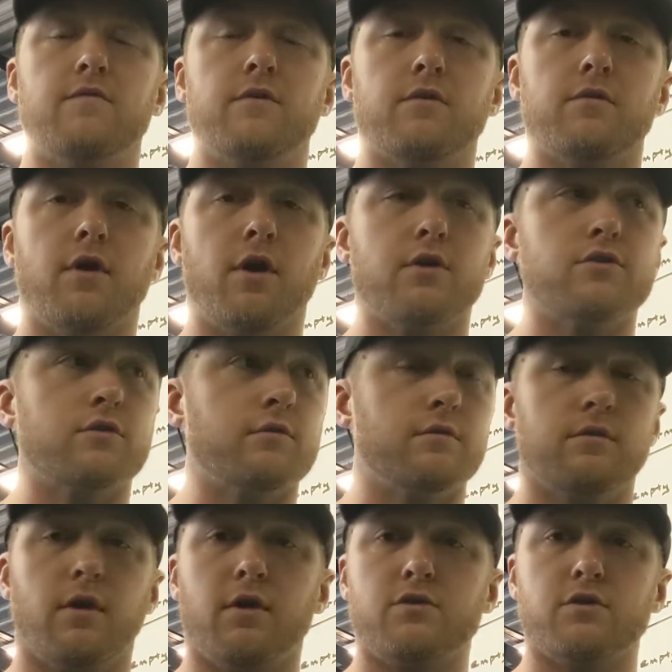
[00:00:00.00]
If you're a
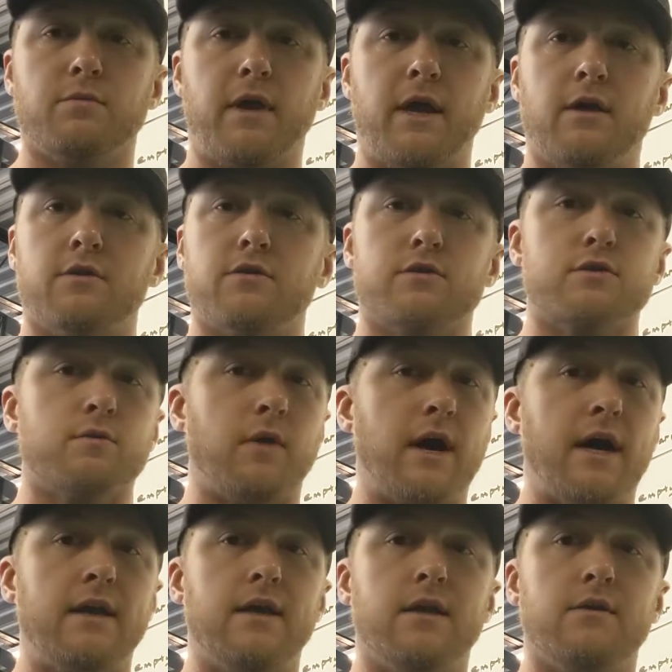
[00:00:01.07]
larger male and you're
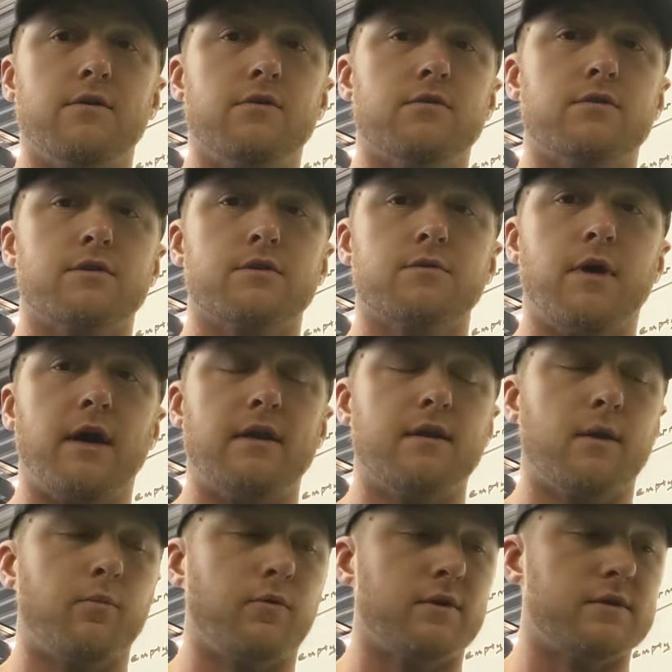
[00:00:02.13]
squatting and you're used to
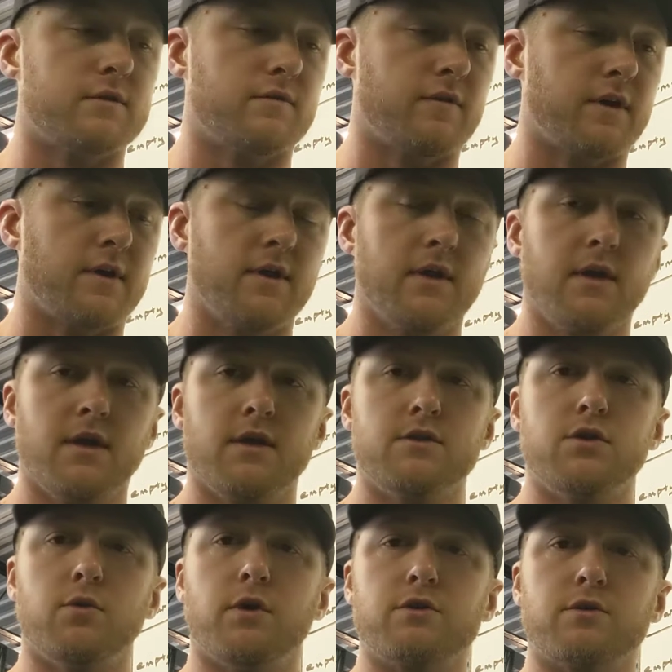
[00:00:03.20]
squatting upwards of
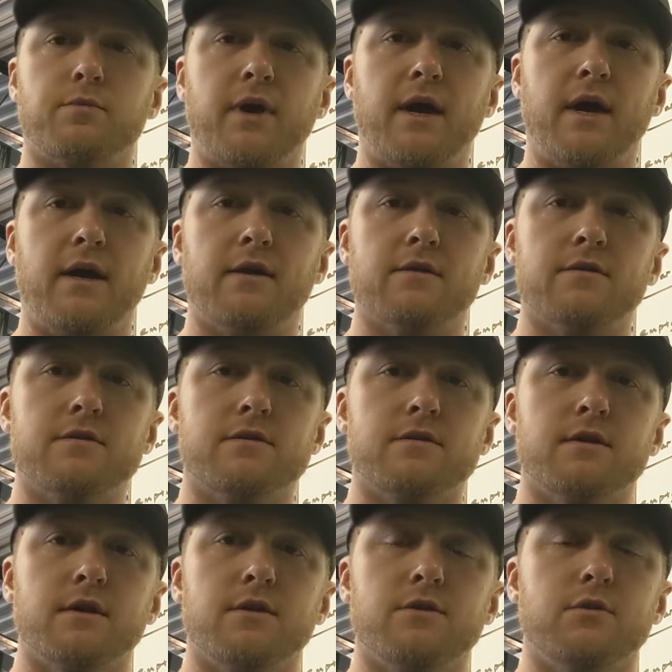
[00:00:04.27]
200
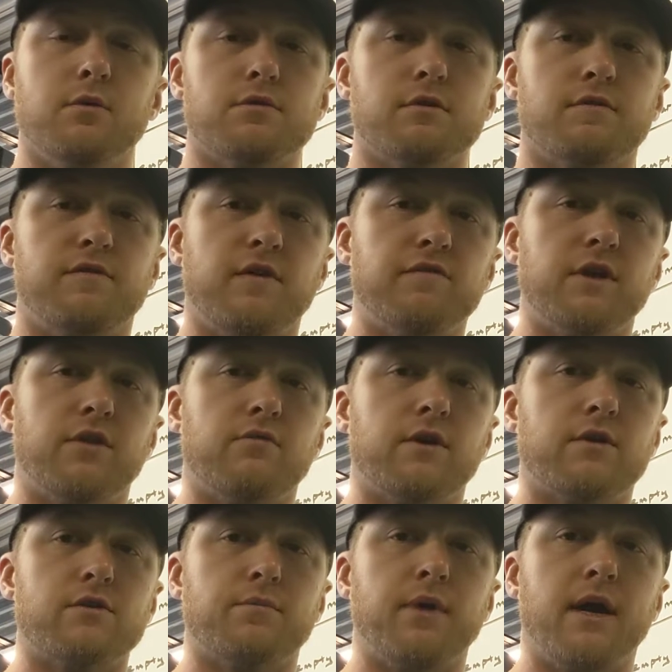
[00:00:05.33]
pounds, 250,
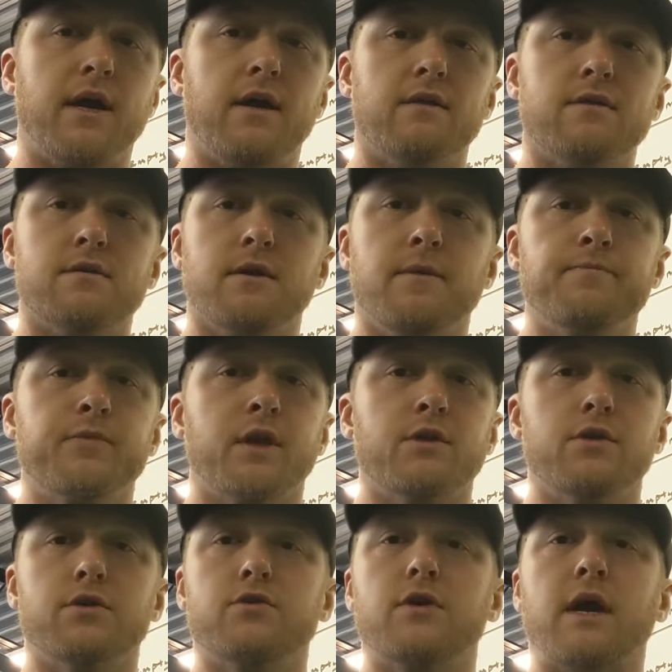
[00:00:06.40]
300 pounds,
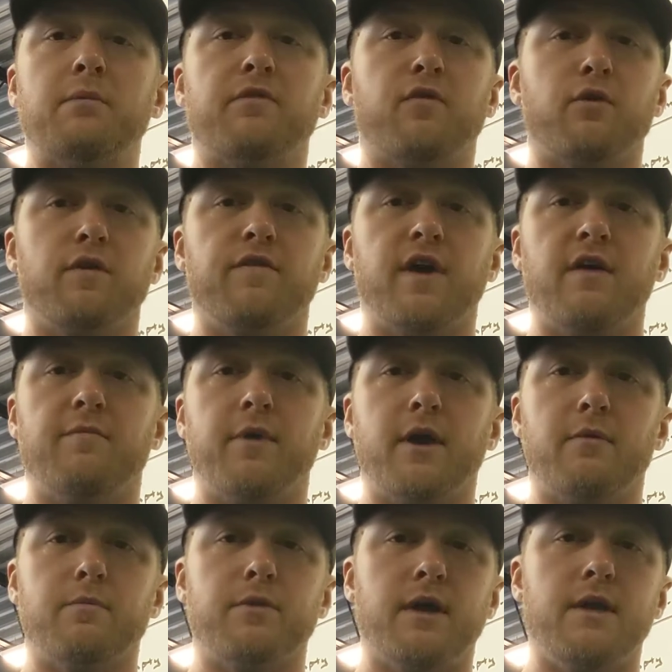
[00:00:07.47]
you just grab a
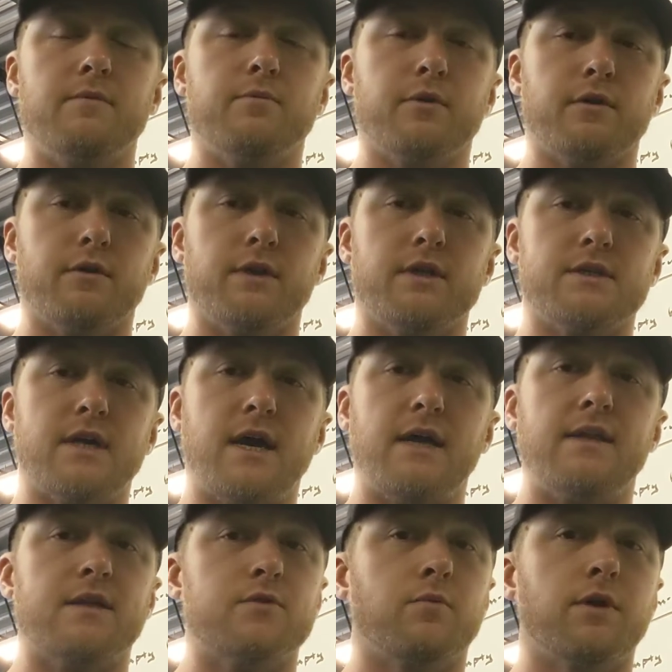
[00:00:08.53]
45-pound plate, put on each
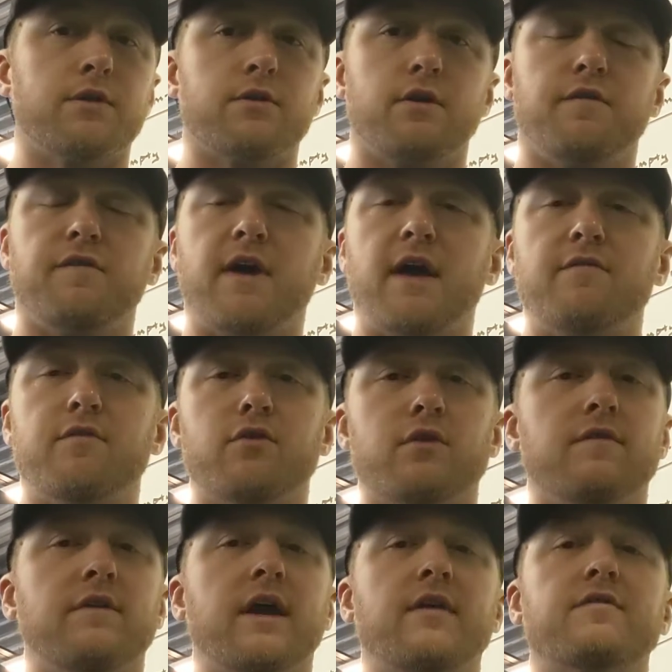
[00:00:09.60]
side, that's 135. You don't
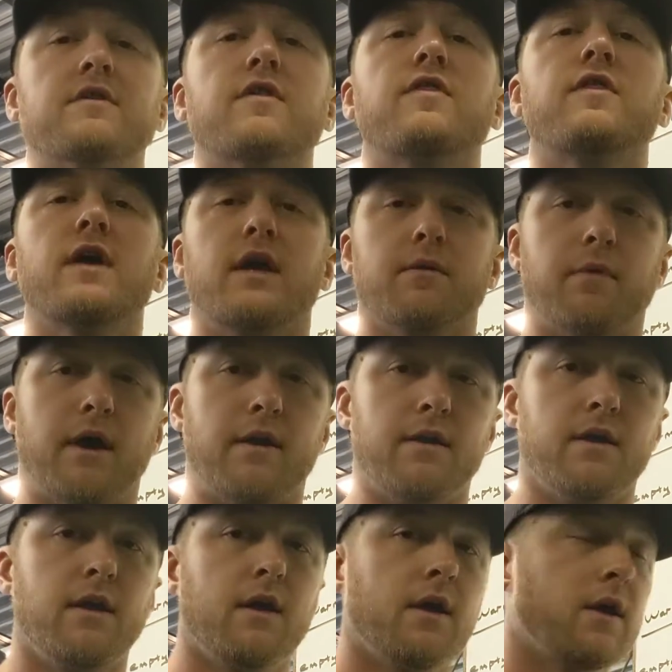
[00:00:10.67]
even have to think about it.